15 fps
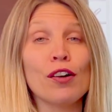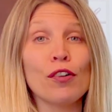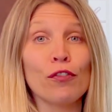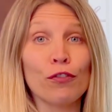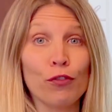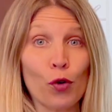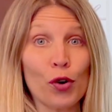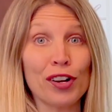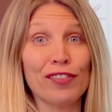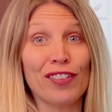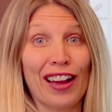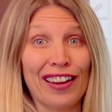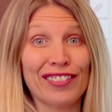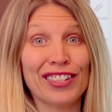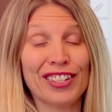
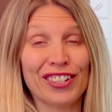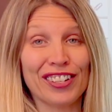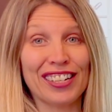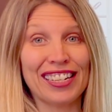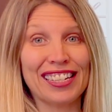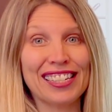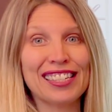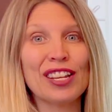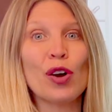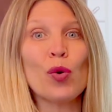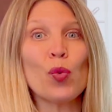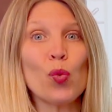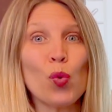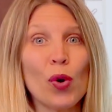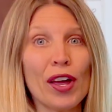45 degrees
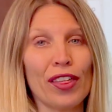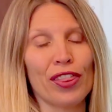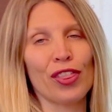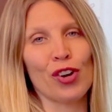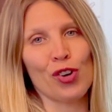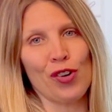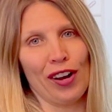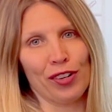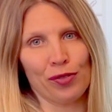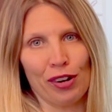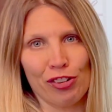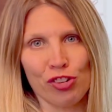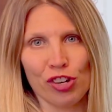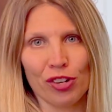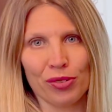with the correct
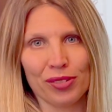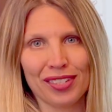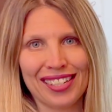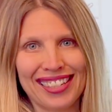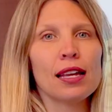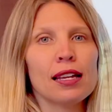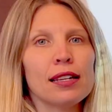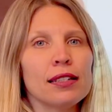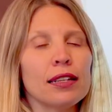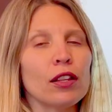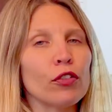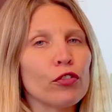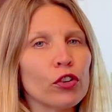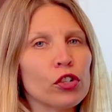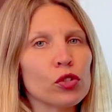ratios. Now the
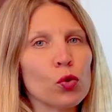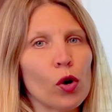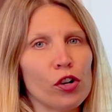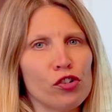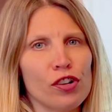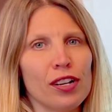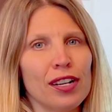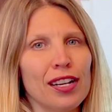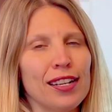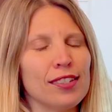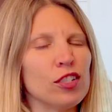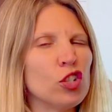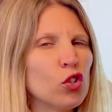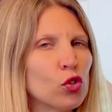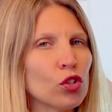first quadrant is
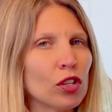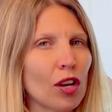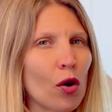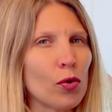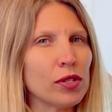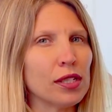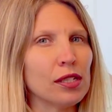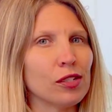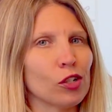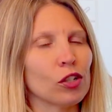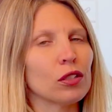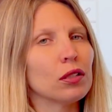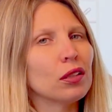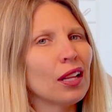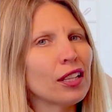usually always easier.
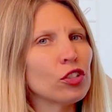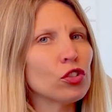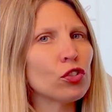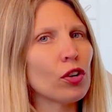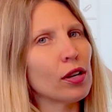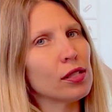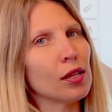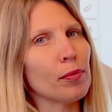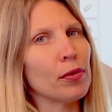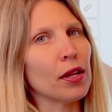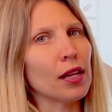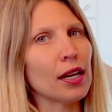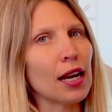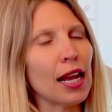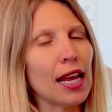Let's try
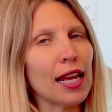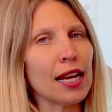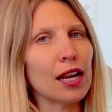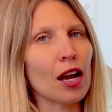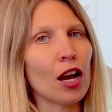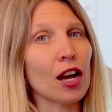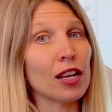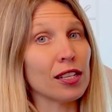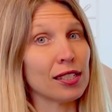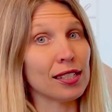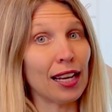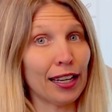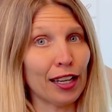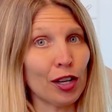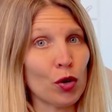something in a
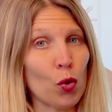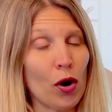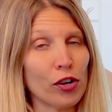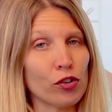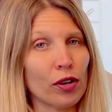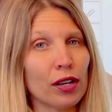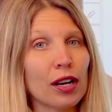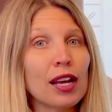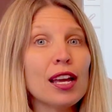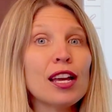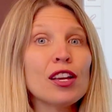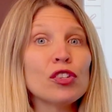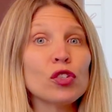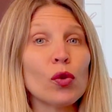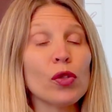second quadrant.
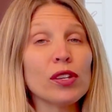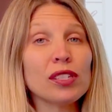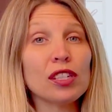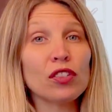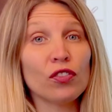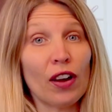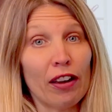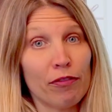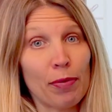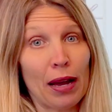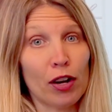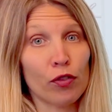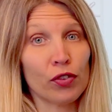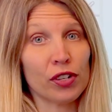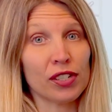So this is 5 pi
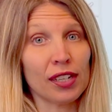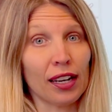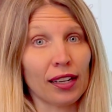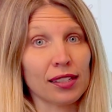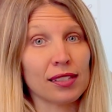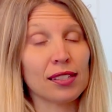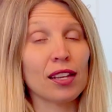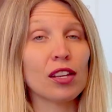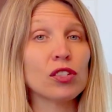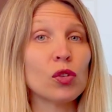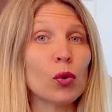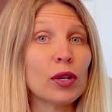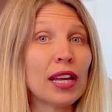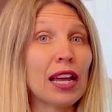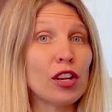over 6. So
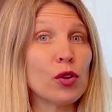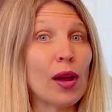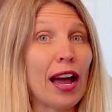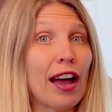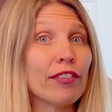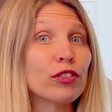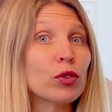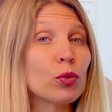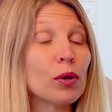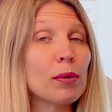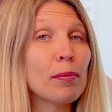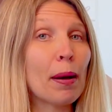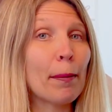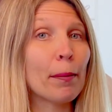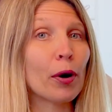again, you have to
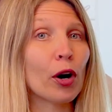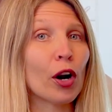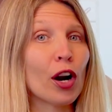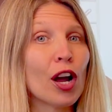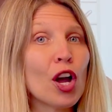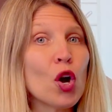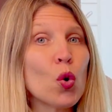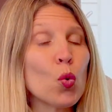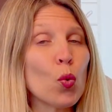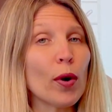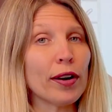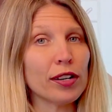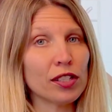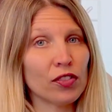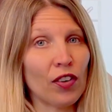remember, where
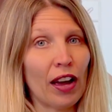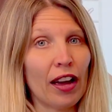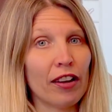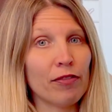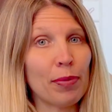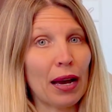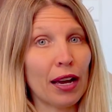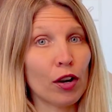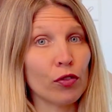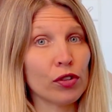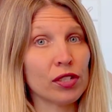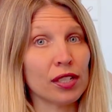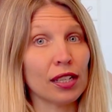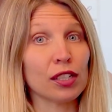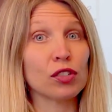does 5 pi over
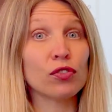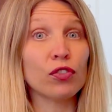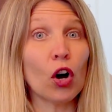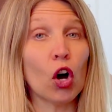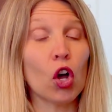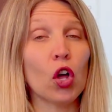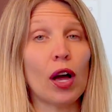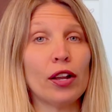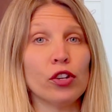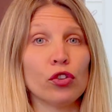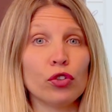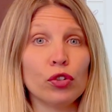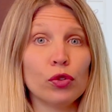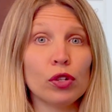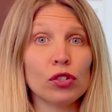6 fall on your
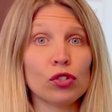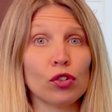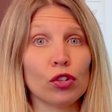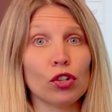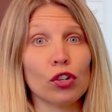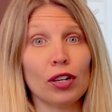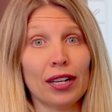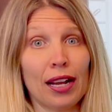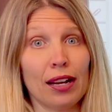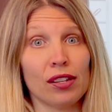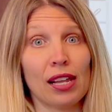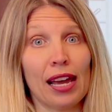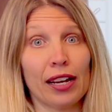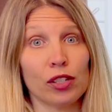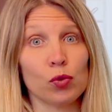unit circle and on the
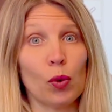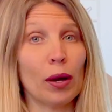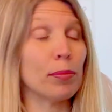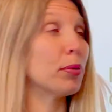xy